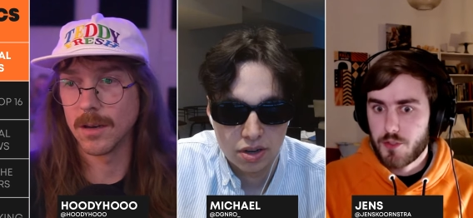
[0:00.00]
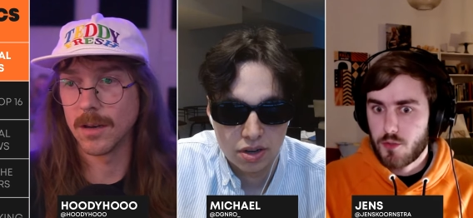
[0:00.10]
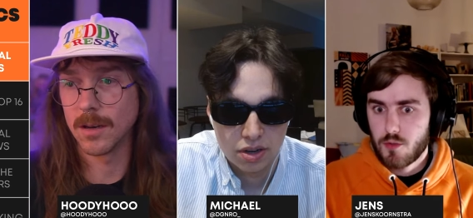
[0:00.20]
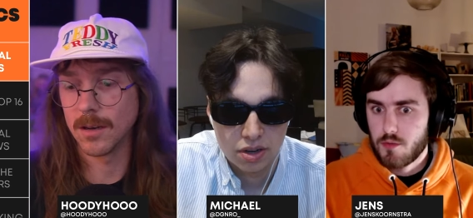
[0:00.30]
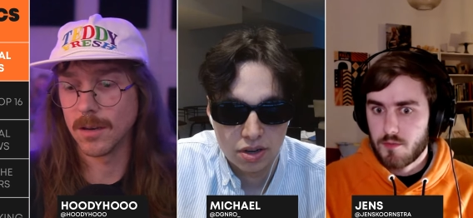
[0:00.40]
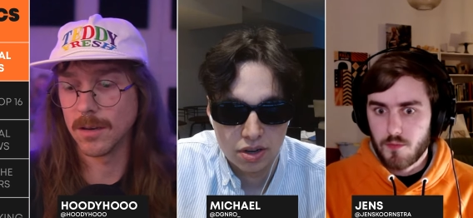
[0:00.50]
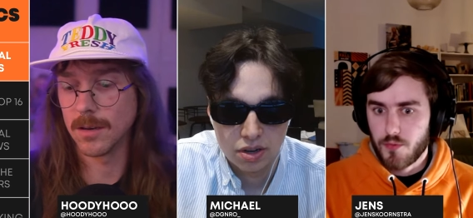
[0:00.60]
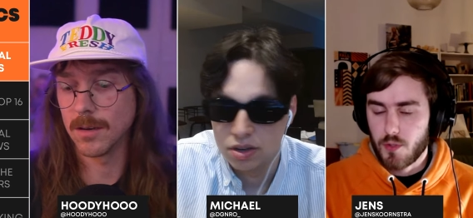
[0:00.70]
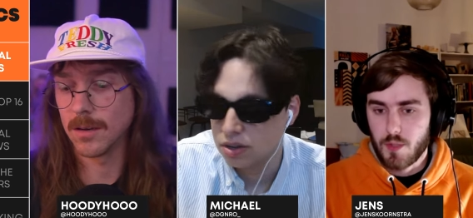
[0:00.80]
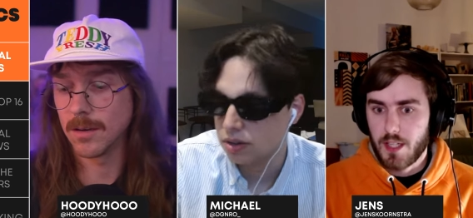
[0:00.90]
Speaker 1: to,
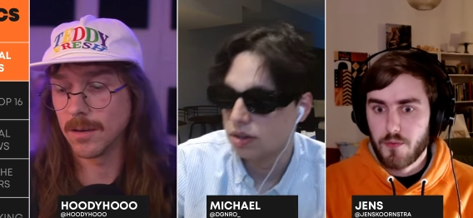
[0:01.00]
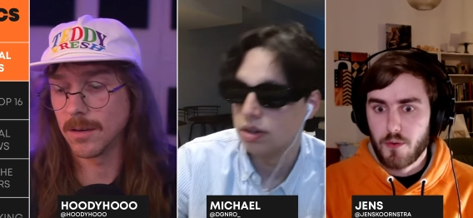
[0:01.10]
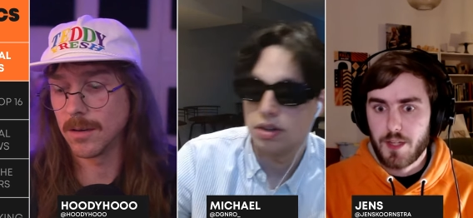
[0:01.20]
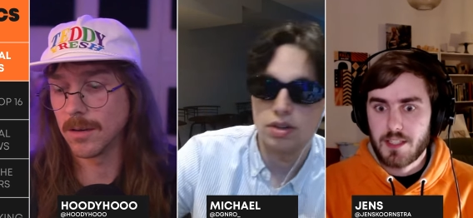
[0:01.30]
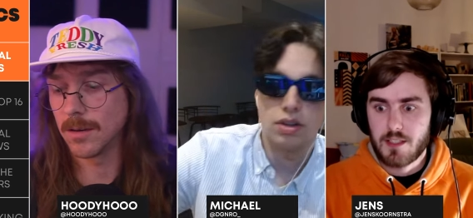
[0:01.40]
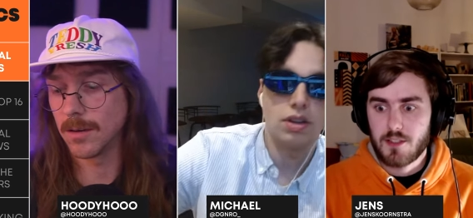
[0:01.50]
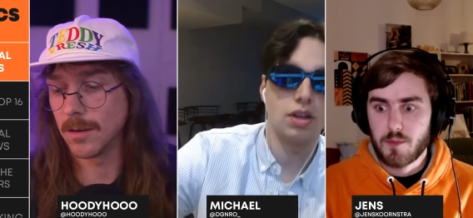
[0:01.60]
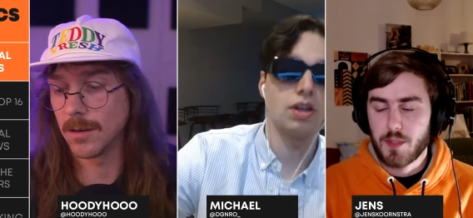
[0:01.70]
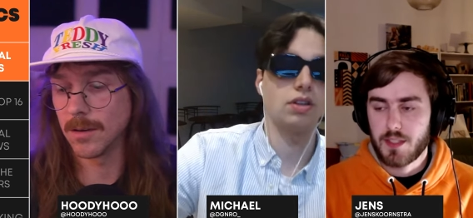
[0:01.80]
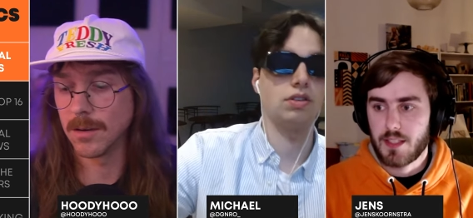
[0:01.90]
for whatever reason,
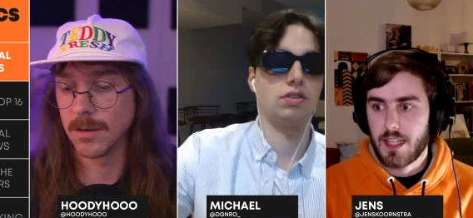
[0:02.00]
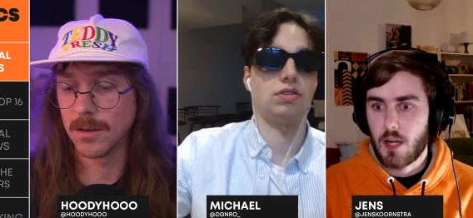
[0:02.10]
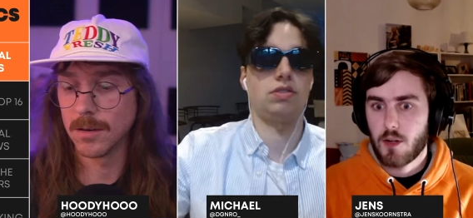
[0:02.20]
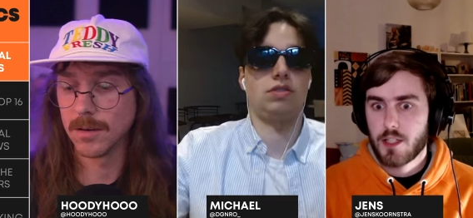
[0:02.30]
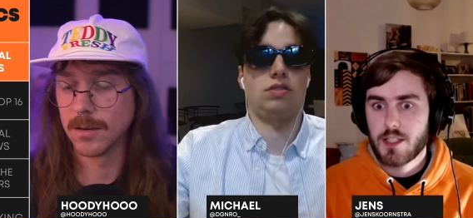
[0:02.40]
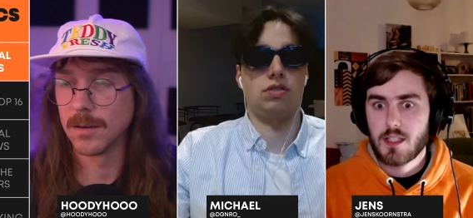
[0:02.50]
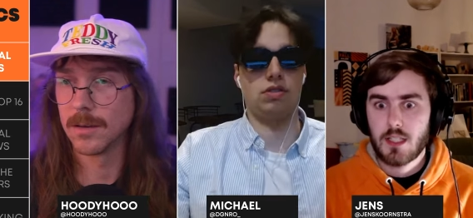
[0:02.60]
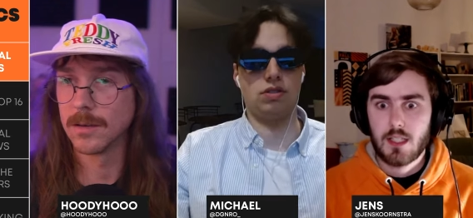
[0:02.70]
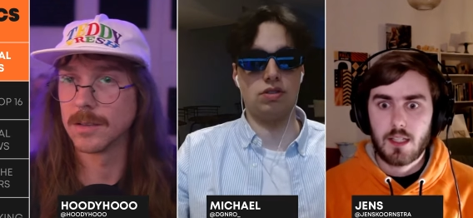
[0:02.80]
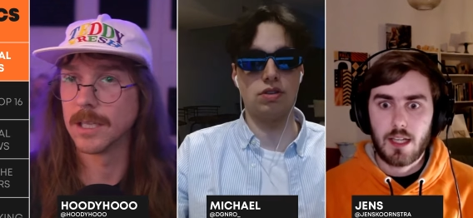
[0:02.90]
to yeah. put in the hours,
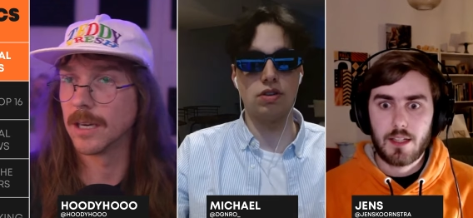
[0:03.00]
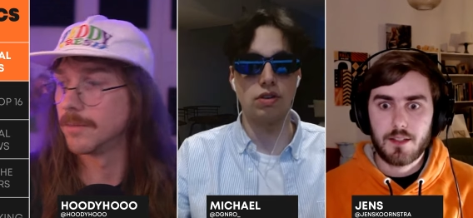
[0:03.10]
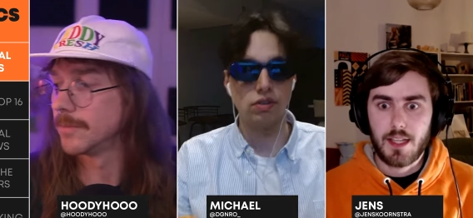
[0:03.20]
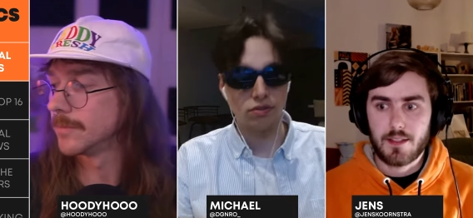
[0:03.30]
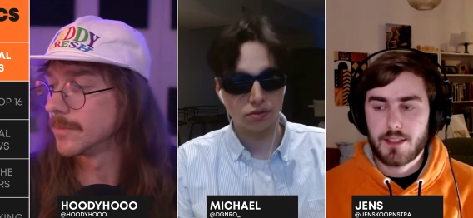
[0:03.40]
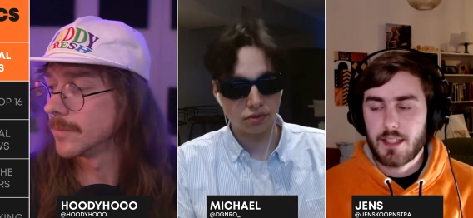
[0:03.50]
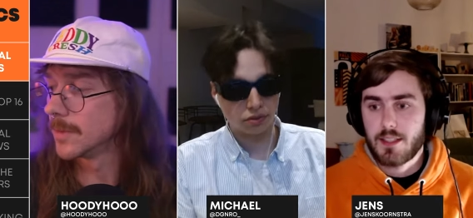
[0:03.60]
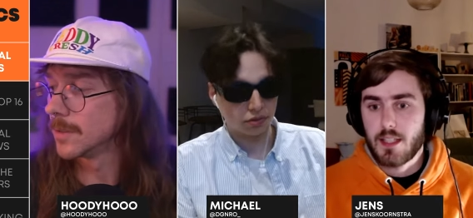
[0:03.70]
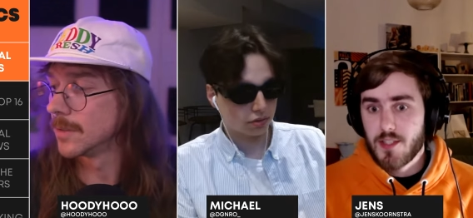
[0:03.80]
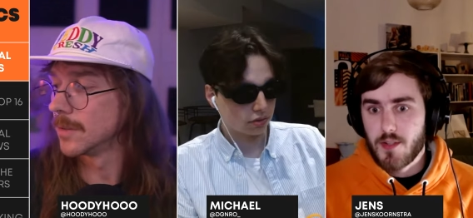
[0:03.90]
yeah. and that
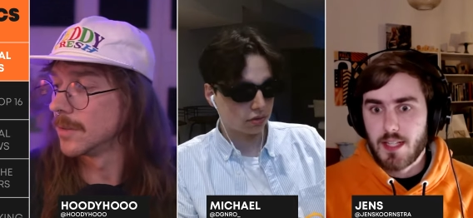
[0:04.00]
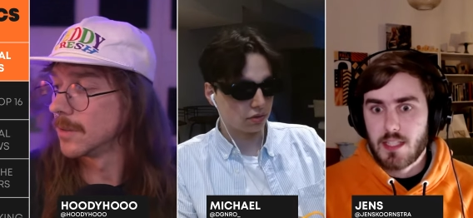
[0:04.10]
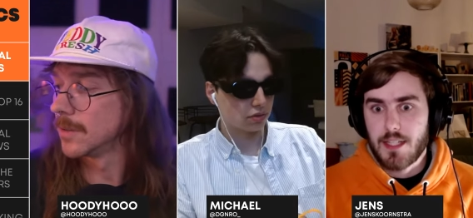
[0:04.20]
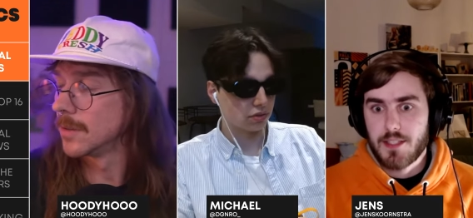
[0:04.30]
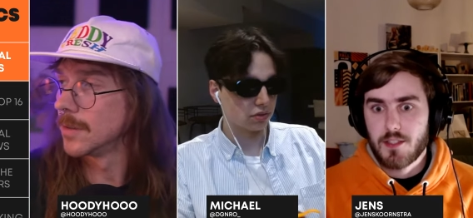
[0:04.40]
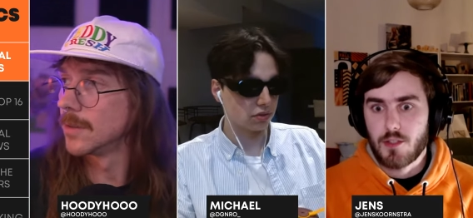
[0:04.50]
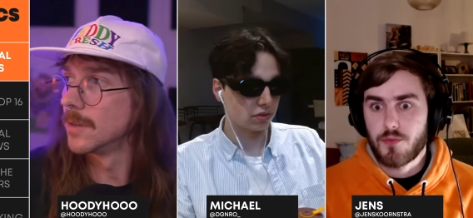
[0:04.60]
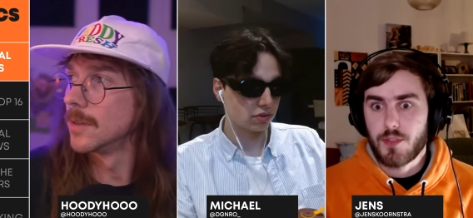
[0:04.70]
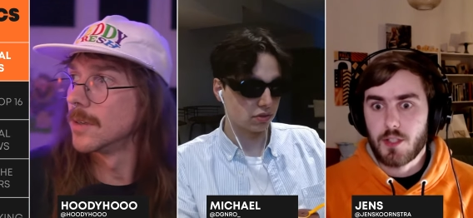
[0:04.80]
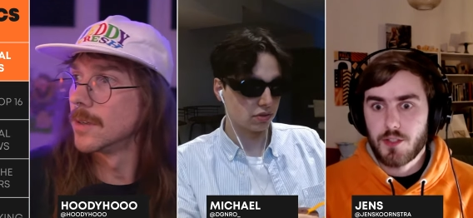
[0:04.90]
that does translate to
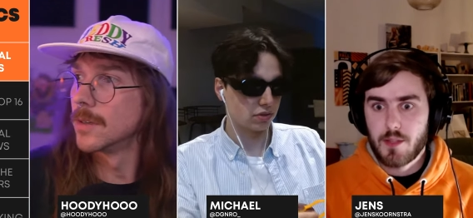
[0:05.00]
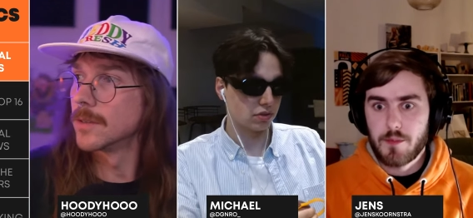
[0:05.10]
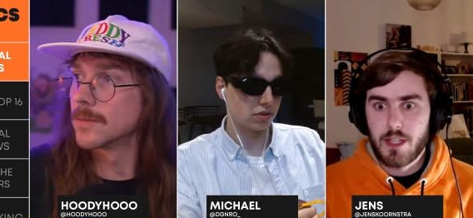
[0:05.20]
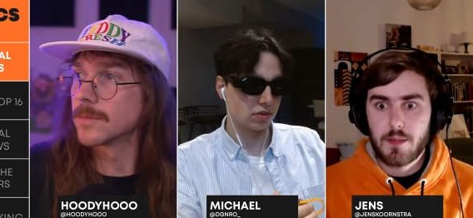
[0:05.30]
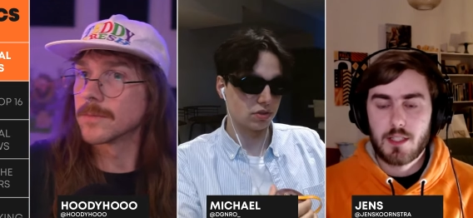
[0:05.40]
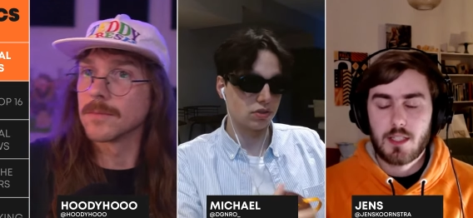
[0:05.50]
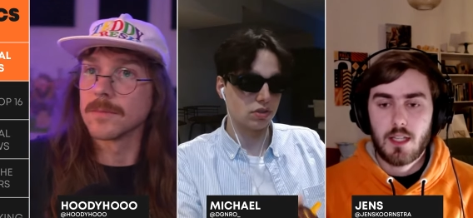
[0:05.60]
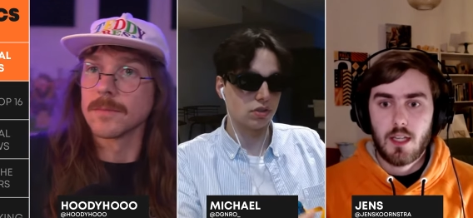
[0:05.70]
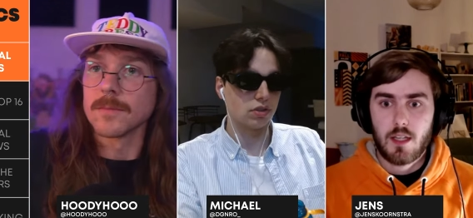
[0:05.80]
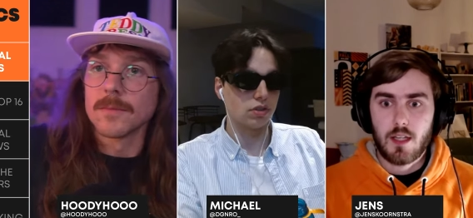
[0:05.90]
the field sometimes.
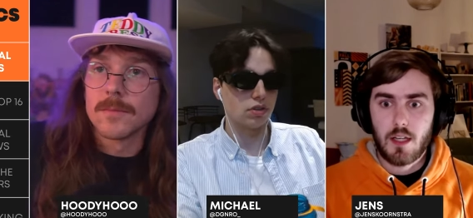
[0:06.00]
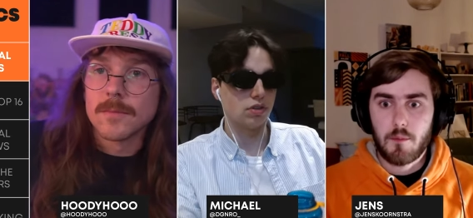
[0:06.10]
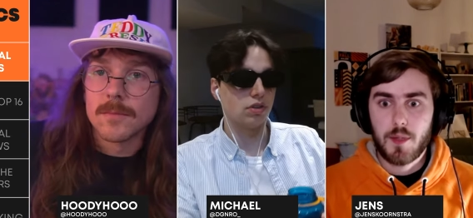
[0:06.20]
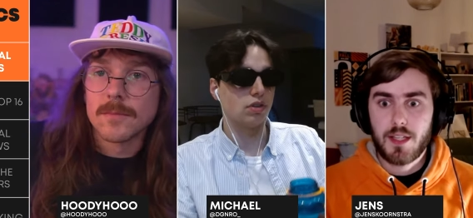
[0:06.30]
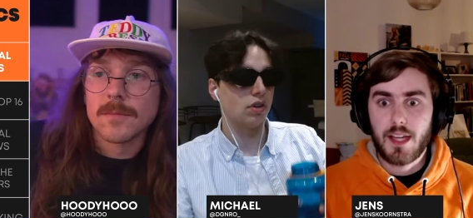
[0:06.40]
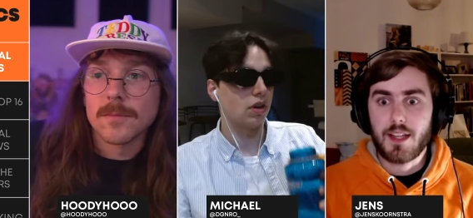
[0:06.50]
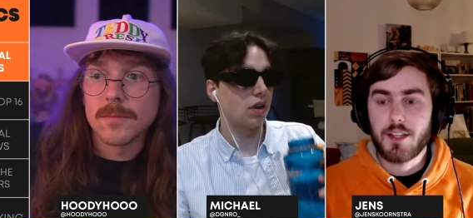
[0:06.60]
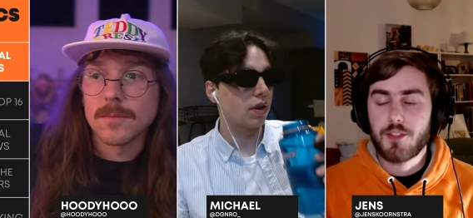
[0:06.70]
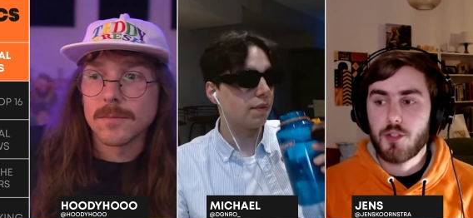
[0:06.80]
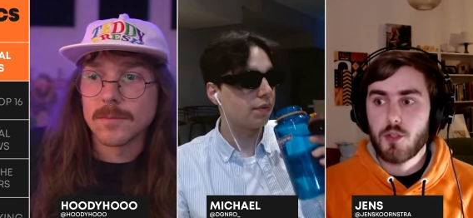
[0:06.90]
Um, but I,
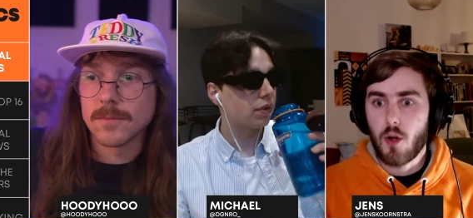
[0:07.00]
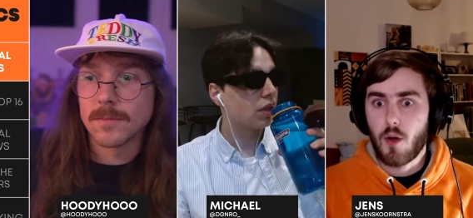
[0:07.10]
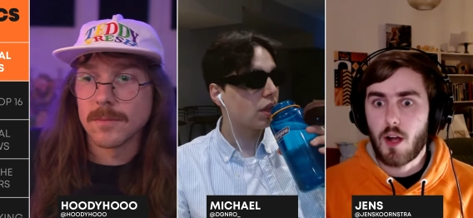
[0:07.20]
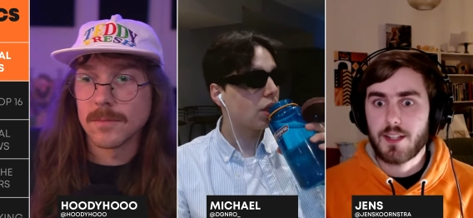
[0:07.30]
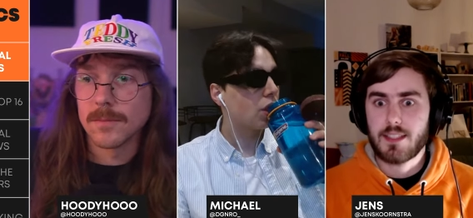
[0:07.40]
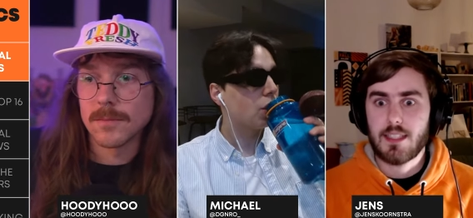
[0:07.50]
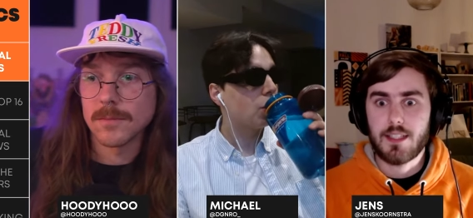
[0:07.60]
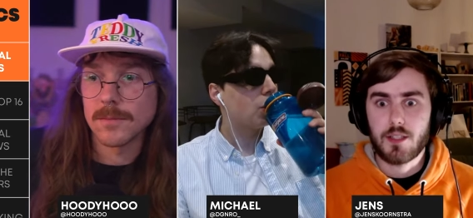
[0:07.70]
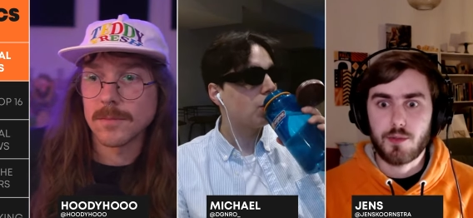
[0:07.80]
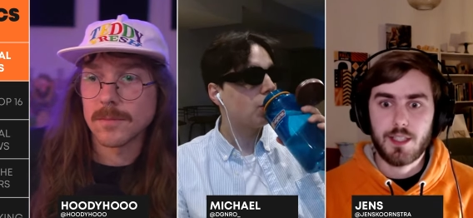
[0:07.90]
I do
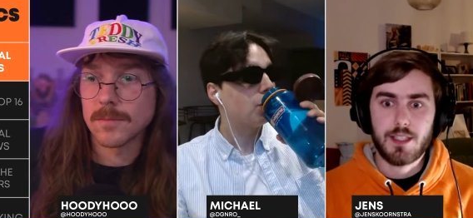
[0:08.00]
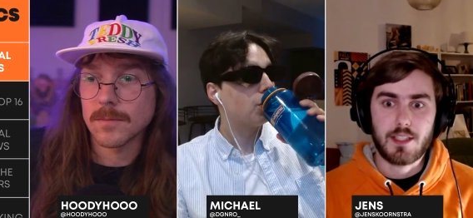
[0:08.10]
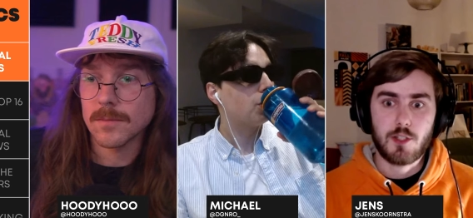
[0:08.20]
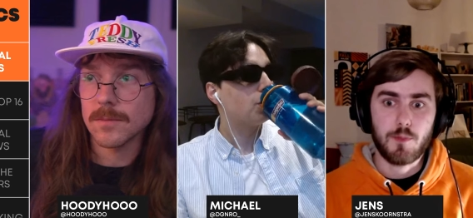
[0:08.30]
wholeheartedly agree that